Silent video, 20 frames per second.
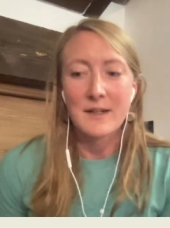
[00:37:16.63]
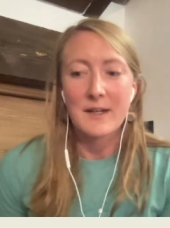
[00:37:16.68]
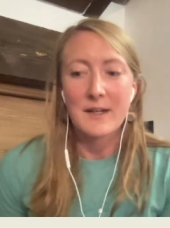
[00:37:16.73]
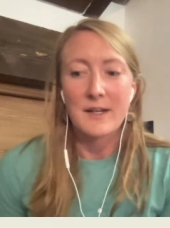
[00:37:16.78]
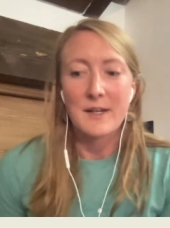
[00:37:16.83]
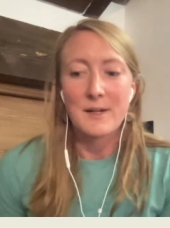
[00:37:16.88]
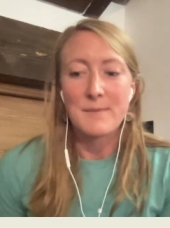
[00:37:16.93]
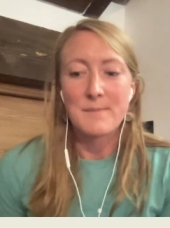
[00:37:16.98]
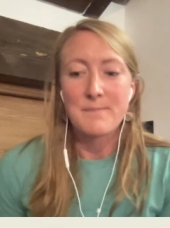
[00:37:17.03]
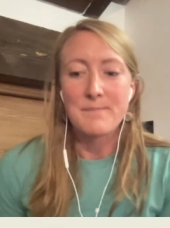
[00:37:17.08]

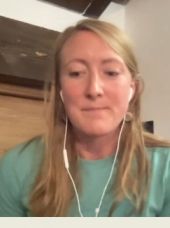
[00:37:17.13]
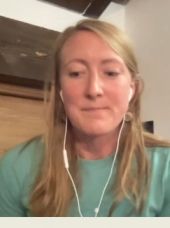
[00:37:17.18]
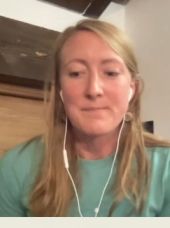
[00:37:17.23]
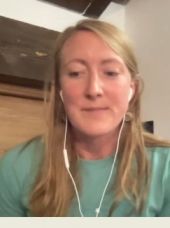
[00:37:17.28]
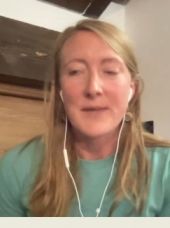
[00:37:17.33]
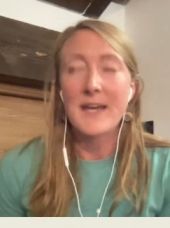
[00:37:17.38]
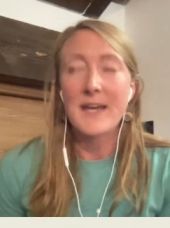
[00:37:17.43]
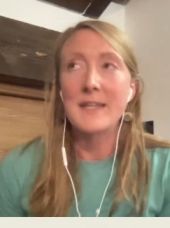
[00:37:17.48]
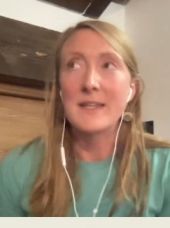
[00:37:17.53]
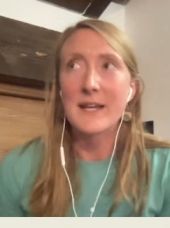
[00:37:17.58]
And
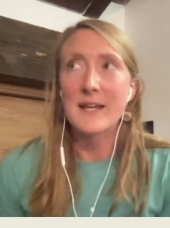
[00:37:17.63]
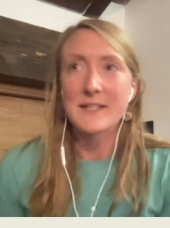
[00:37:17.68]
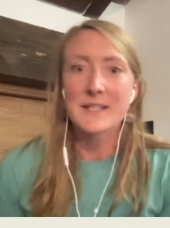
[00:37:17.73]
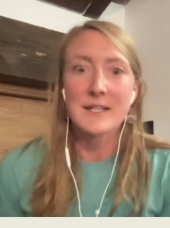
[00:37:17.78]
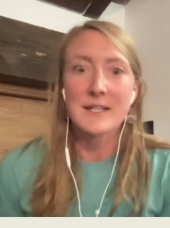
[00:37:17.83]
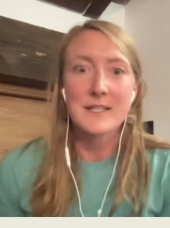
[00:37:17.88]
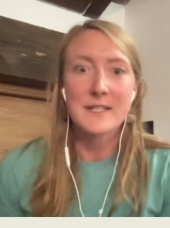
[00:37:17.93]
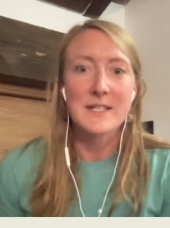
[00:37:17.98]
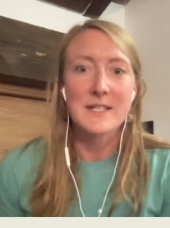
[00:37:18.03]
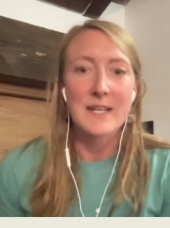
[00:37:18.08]
that's
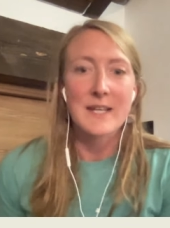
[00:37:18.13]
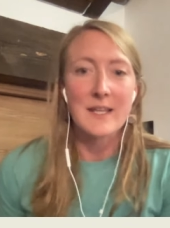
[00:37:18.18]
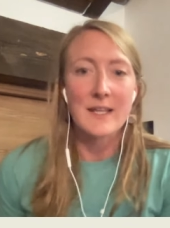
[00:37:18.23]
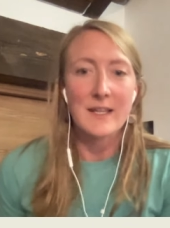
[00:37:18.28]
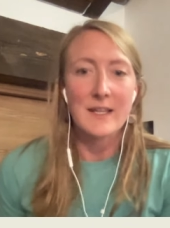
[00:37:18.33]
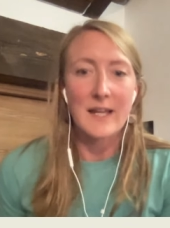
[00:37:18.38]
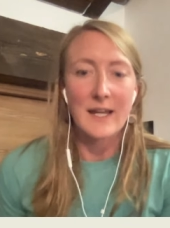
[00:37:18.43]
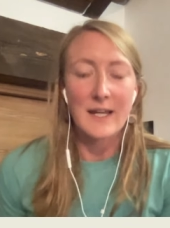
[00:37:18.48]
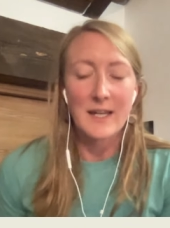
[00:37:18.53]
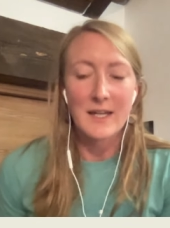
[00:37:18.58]
not to say that
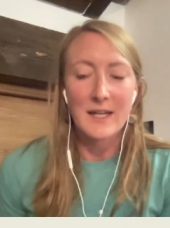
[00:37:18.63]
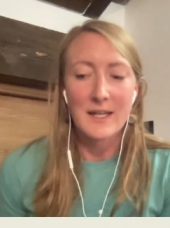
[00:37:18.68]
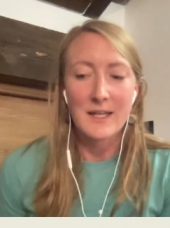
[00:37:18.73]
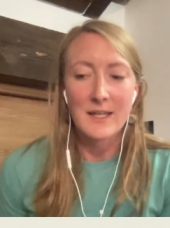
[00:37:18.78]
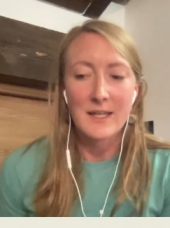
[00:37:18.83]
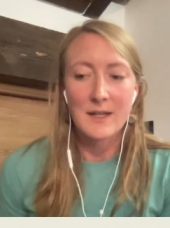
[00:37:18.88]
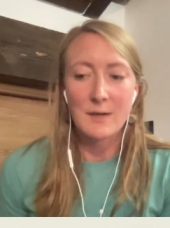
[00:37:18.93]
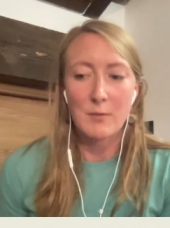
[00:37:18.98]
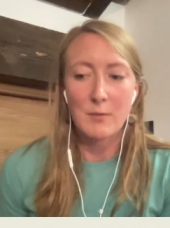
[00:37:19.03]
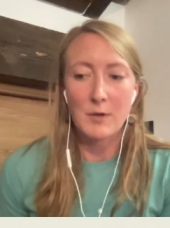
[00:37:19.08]
like
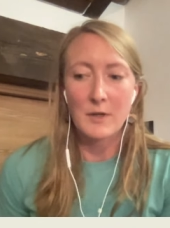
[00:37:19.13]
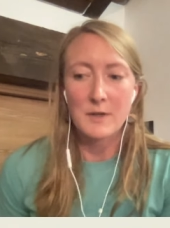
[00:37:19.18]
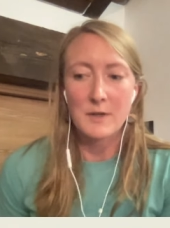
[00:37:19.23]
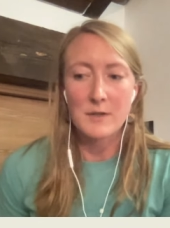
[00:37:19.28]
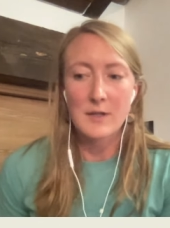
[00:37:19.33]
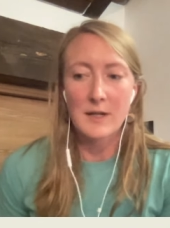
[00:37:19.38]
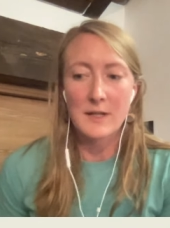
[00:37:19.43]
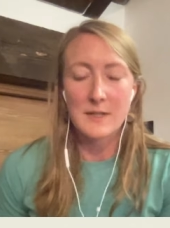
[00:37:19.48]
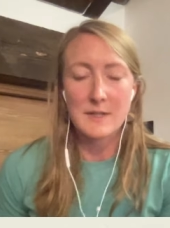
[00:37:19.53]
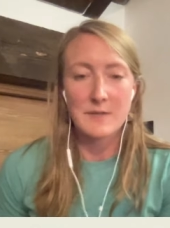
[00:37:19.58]
there weren't
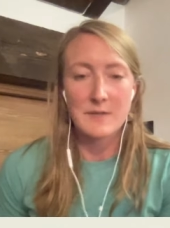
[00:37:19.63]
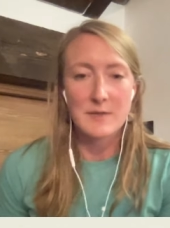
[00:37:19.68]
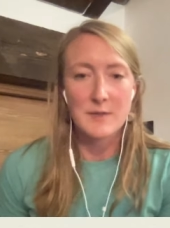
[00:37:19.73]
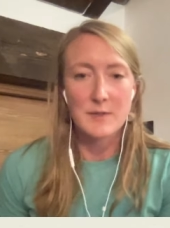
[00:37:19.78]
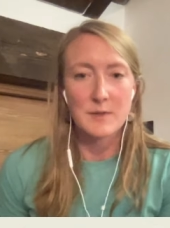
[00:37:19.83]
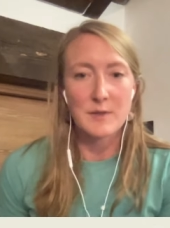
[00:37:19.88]
tons of,